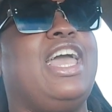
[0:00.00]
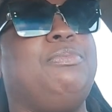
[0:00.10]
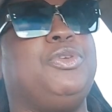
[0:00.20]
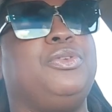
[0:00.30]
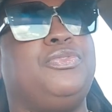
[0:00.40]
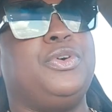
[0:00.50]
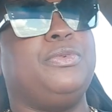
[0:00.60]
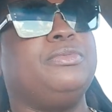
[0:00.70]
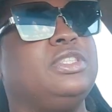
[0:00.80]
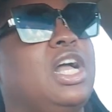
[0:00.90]

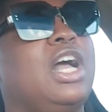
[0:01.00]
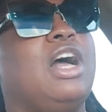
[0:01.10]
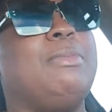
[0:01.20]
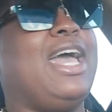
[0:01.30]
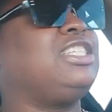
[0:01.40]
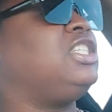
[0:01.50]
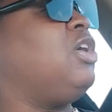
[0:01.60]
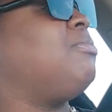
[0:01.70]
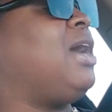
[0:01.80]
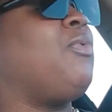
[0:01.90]
beautiful. I'm actually
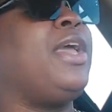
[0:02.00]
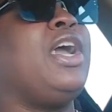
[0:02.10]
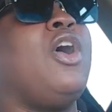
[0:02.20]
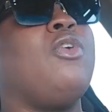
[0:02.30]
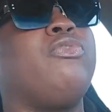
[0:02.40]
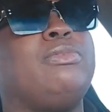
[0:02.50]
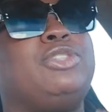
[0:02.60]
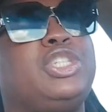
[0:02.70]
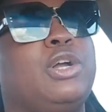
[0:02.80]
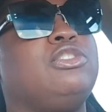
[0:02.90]
on my way home from
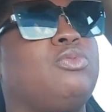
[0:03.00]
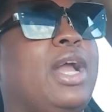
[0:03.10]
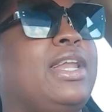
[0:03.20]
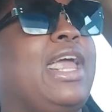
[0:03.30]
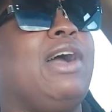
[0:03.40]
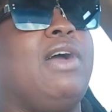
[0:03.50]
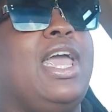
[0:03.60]
church right now,